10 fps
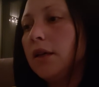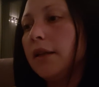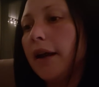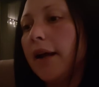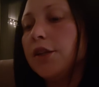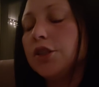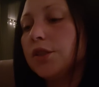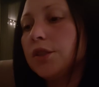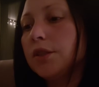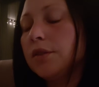that I
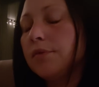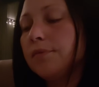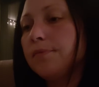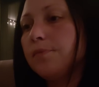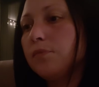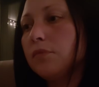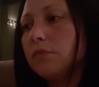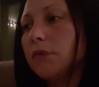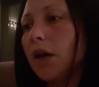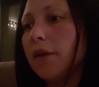just
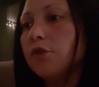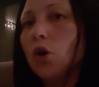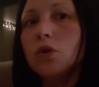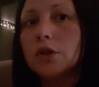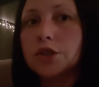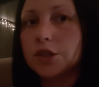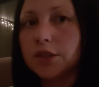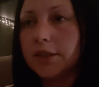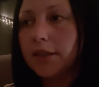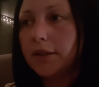kind of told her to
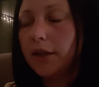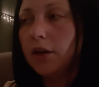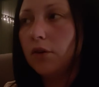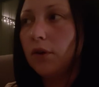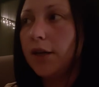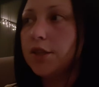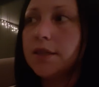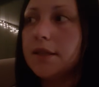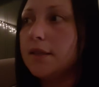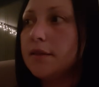just sit, you know, I just
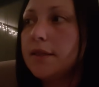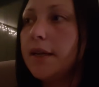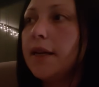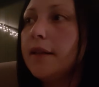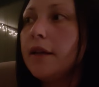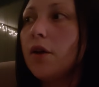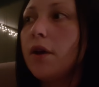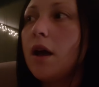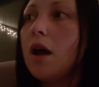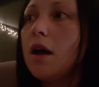didn't see anything
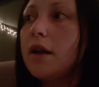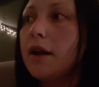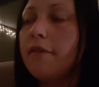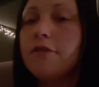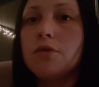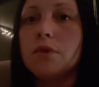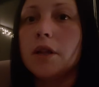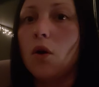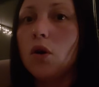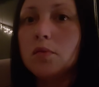going on, and I feel
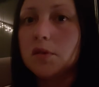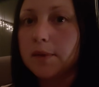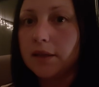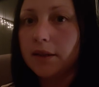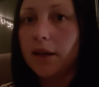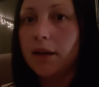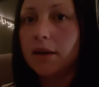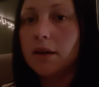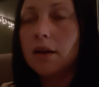really horrible about that.